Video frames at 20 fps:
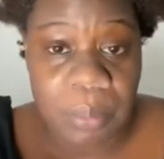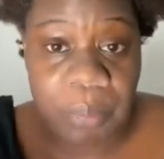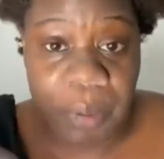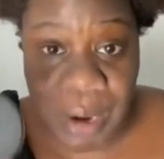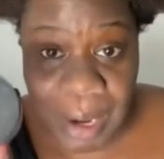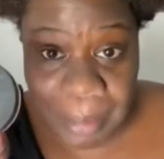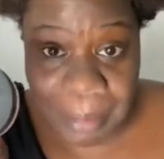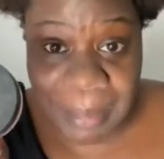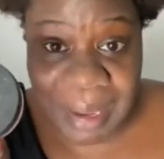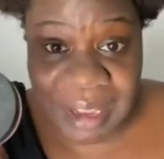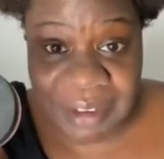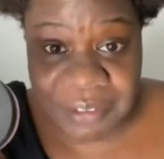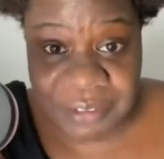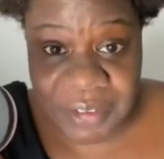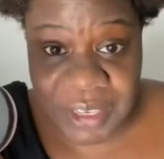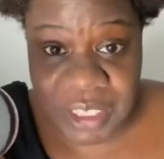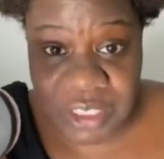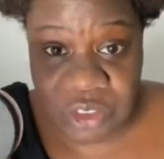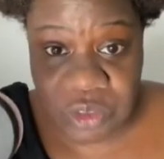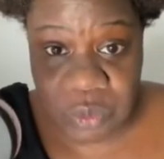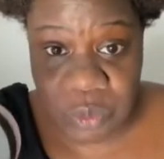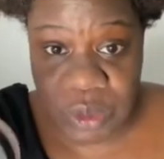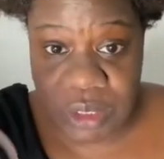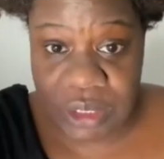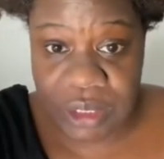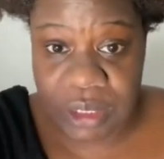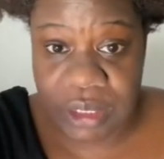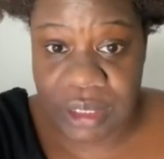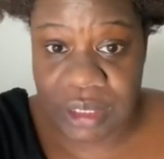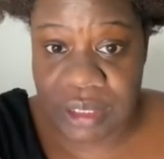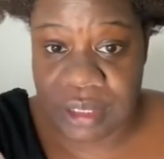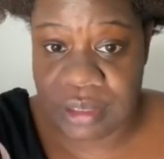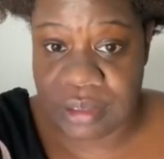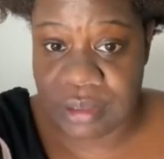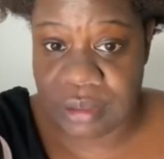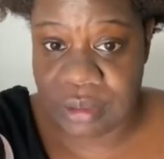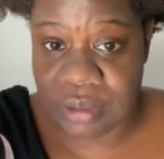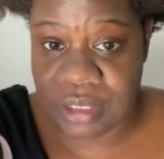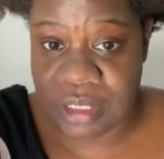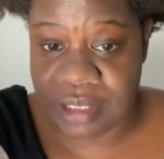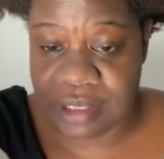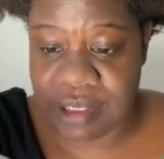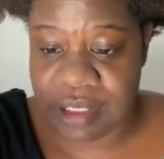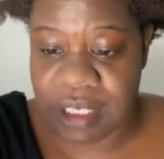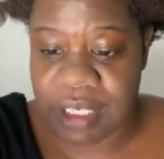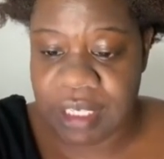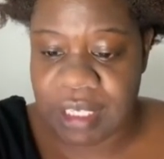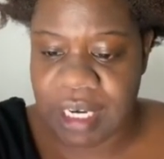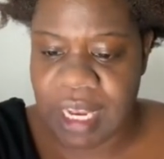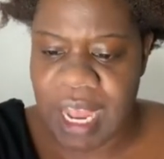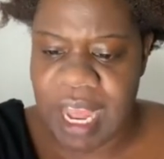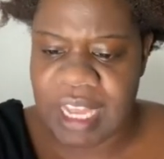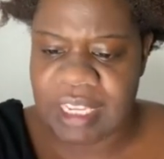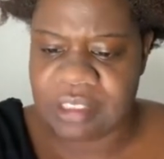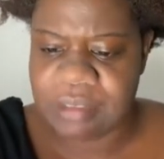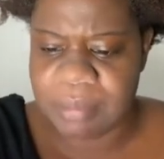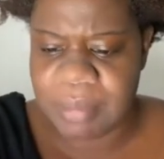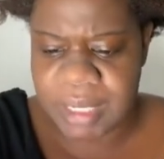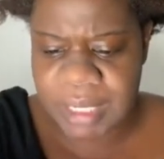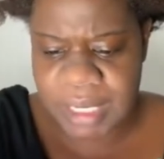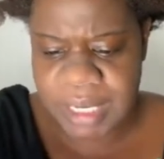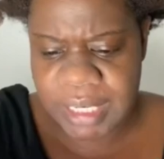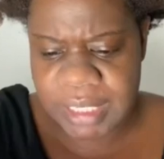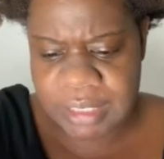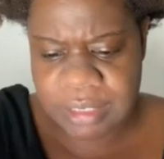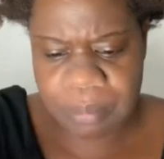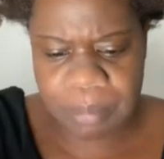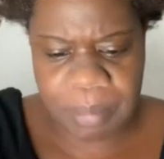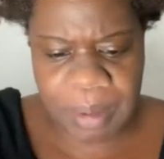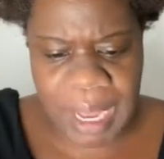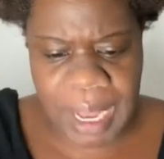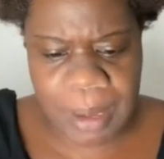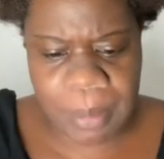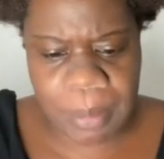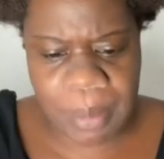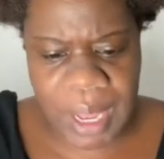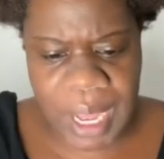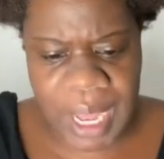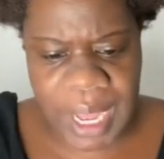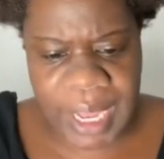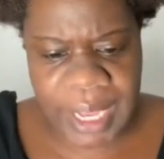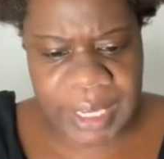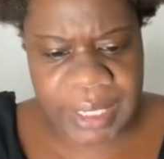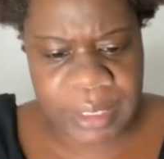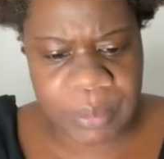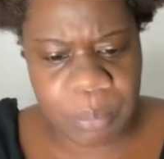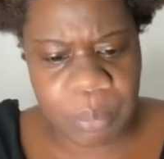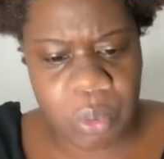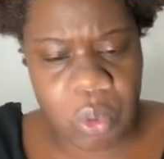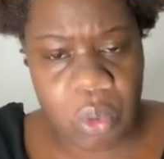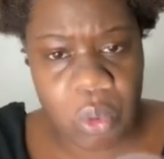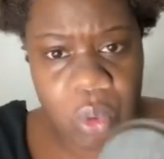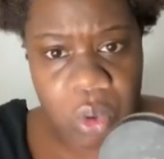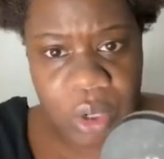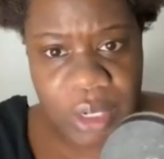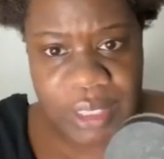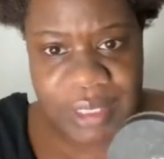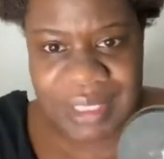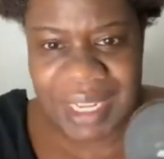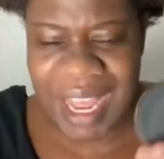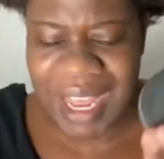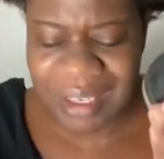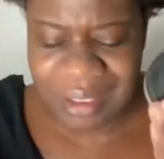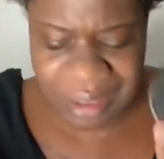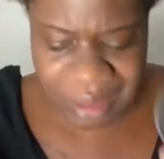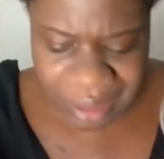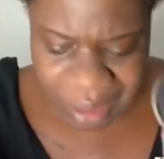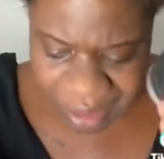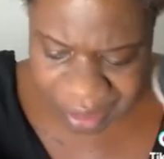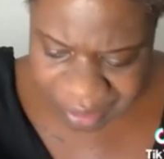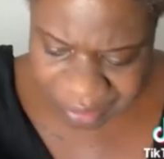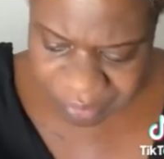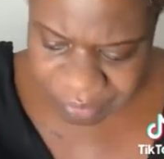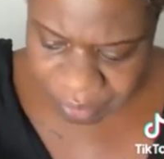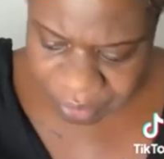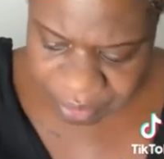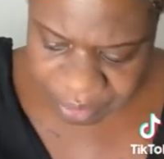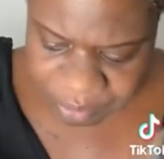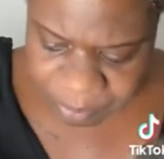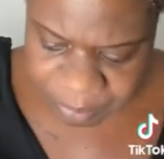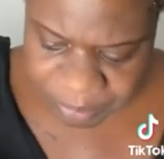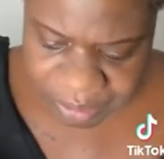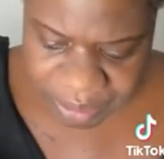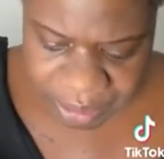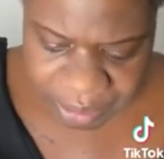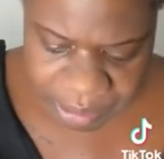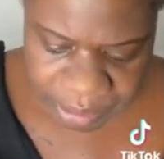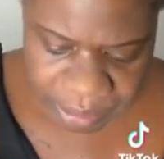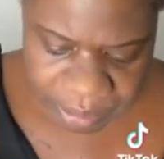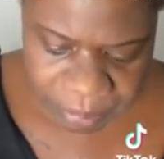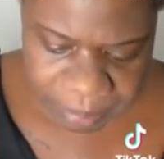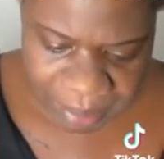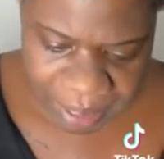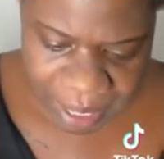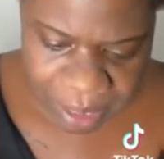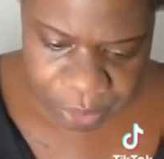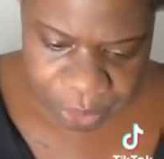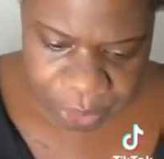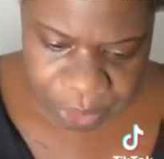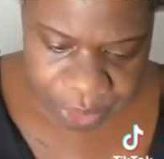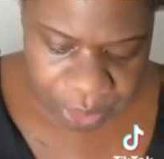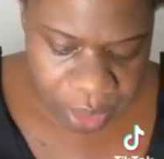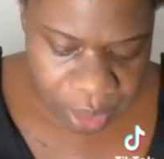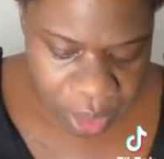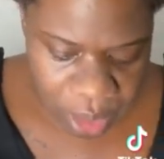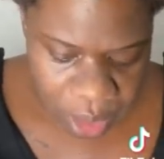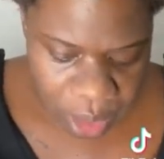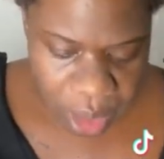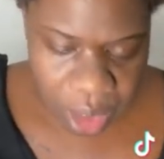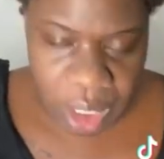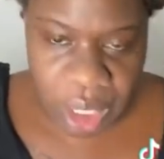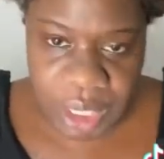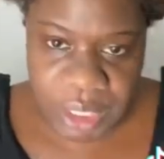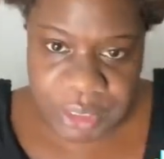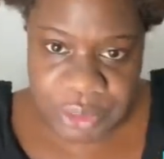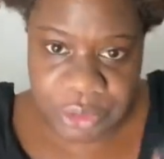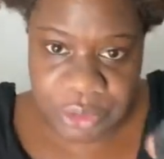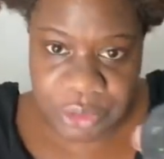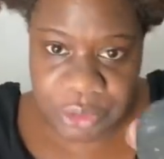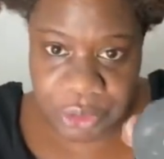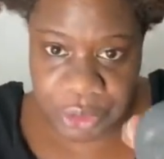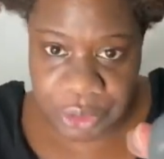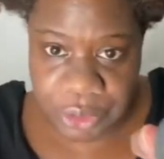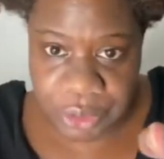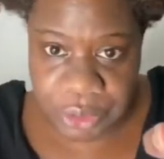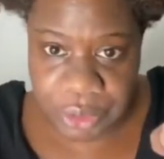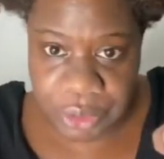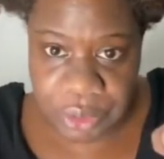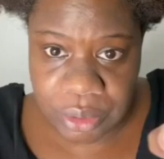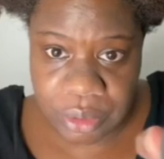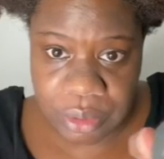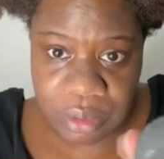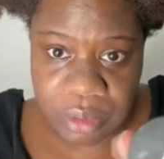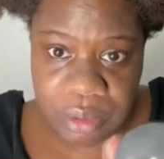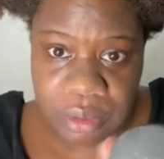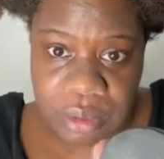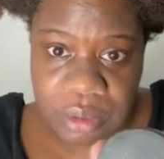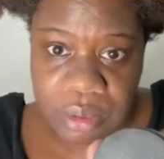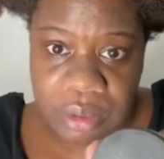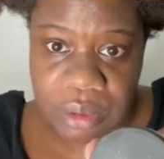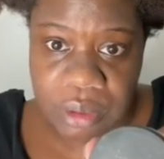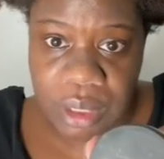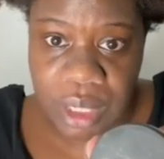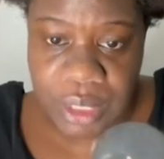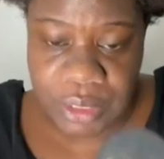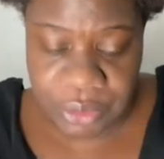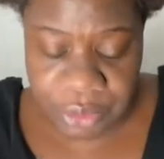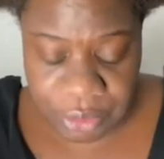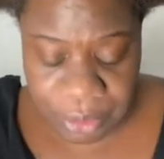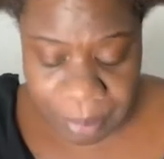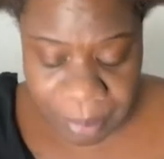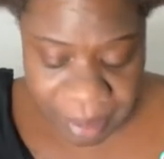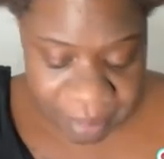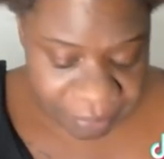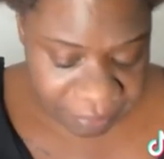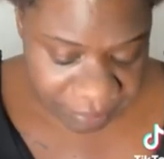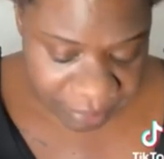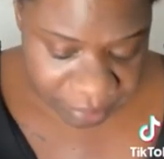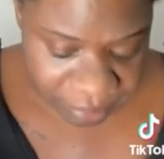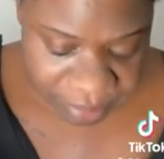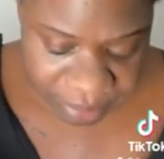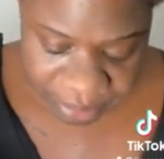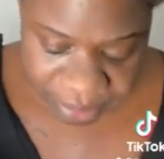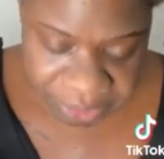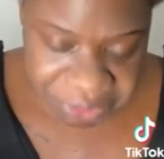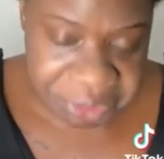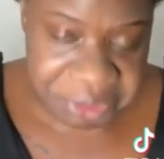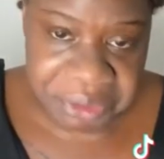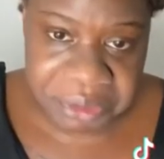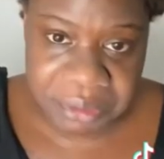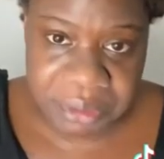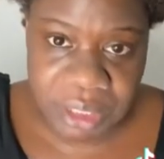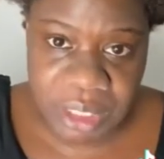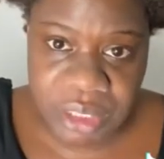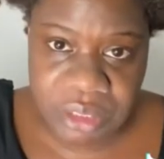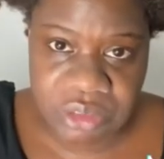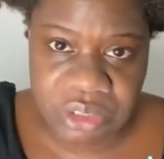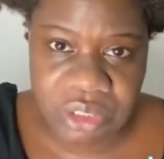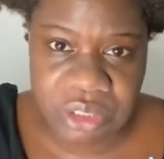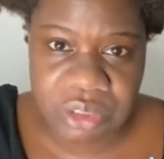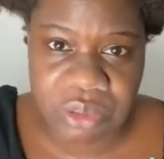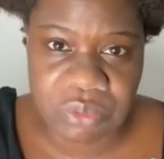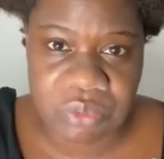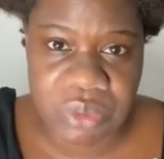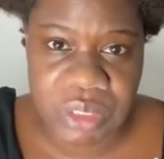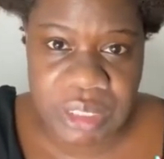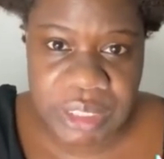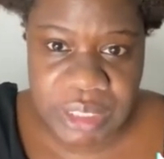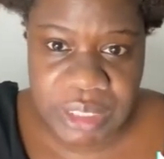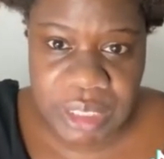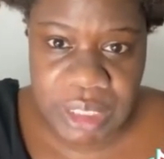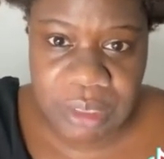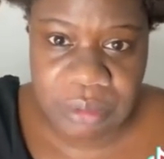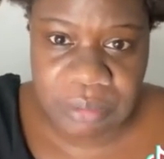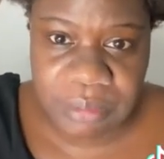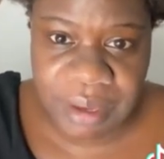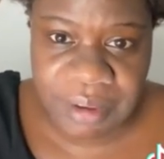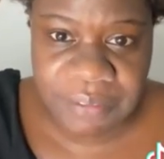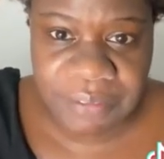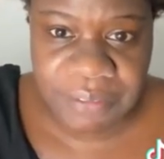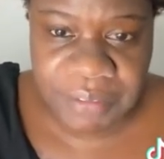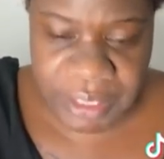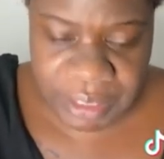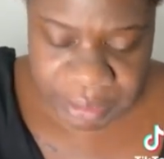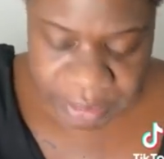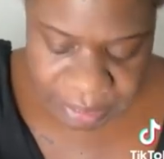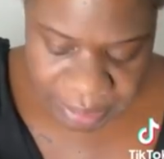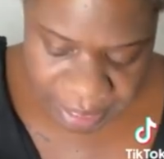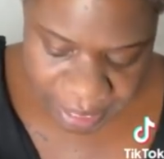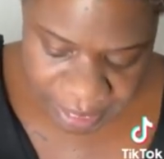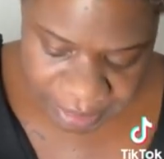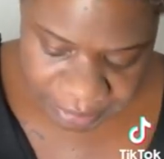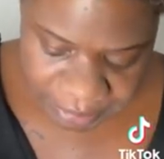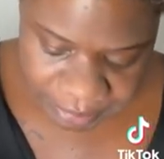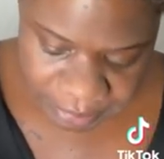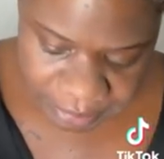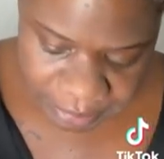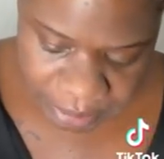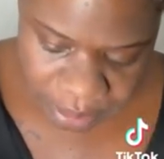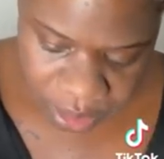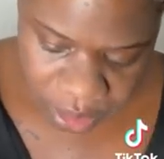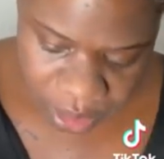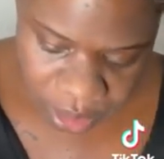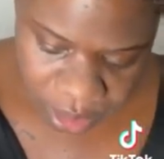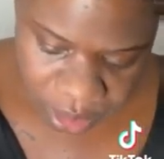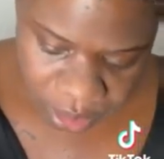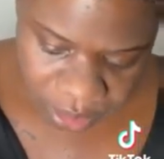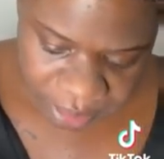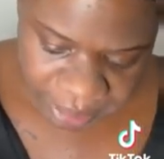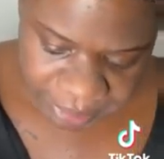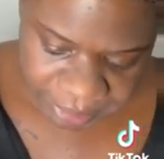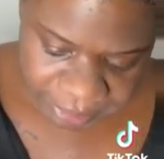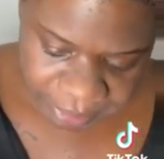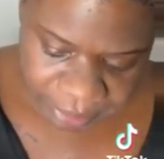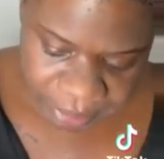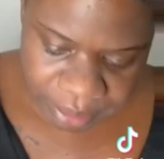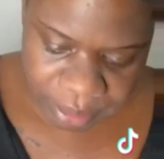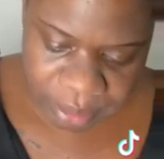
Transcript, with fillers: prep my face with the this It Cosmetics Bye Bye Pores. I love this particular powder under under my foundation. It just really keeps my face as like